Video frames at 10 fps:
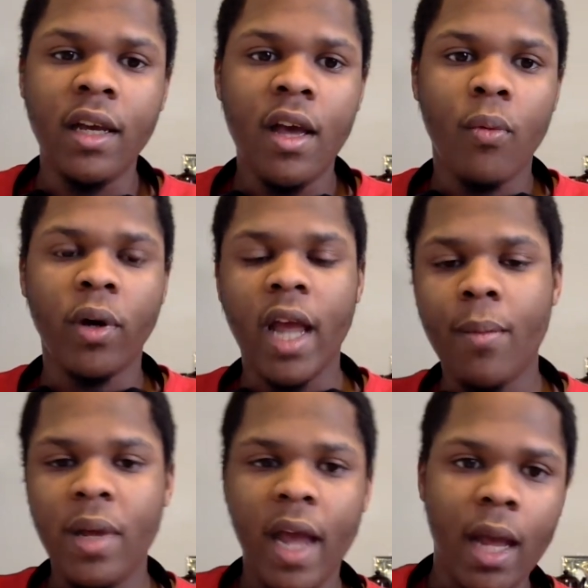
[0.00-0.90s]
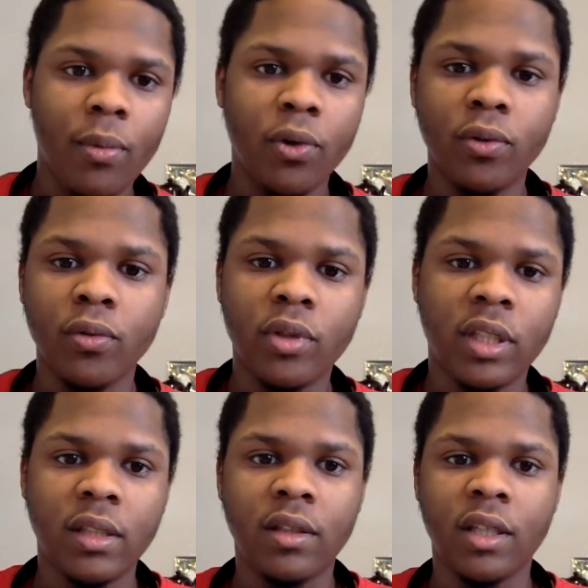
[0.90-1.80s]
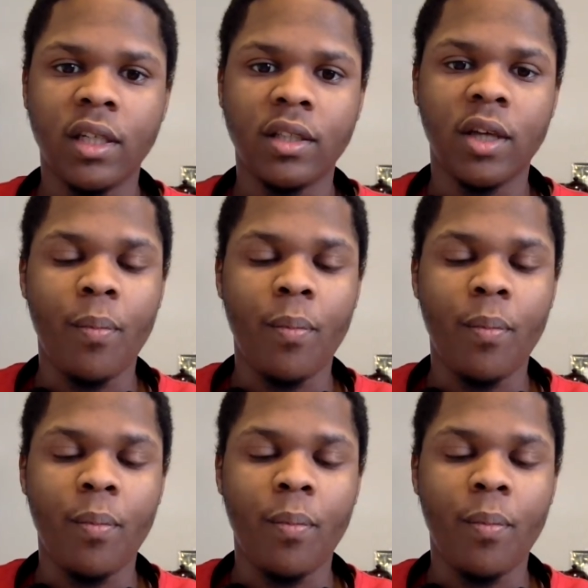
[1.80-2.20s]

Would they be able to